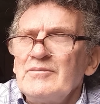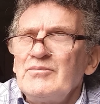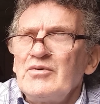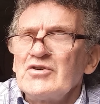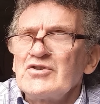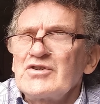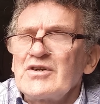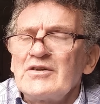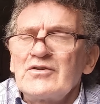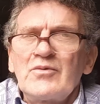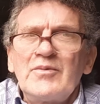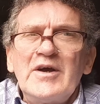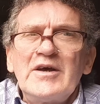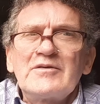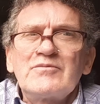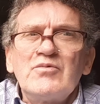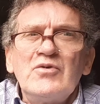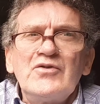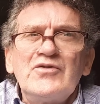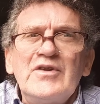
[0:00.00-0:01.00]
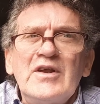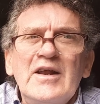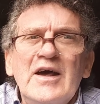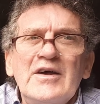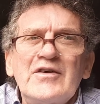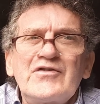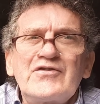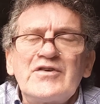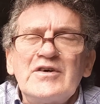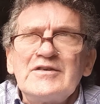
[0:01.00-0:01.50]
but the way it won the
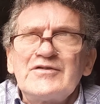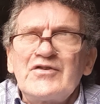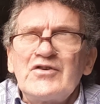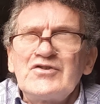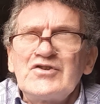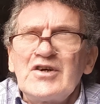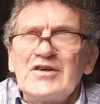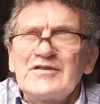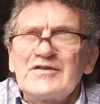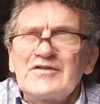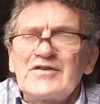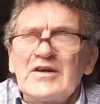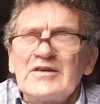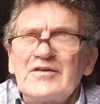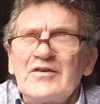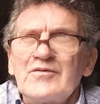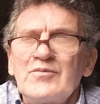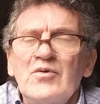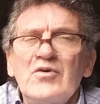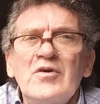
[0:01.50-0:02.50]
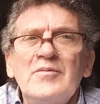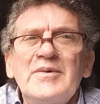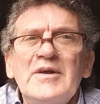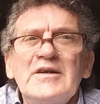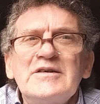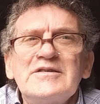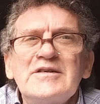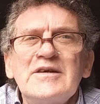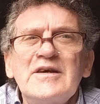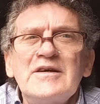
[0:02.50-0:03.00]
last day suggests that there's more
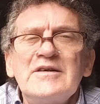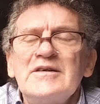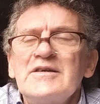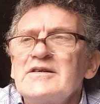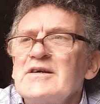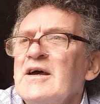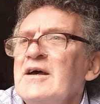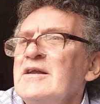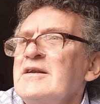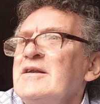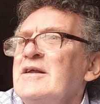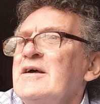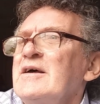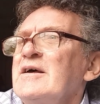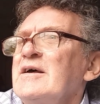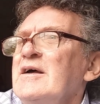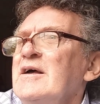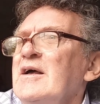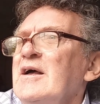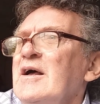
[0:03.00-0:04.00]
ability in it, and I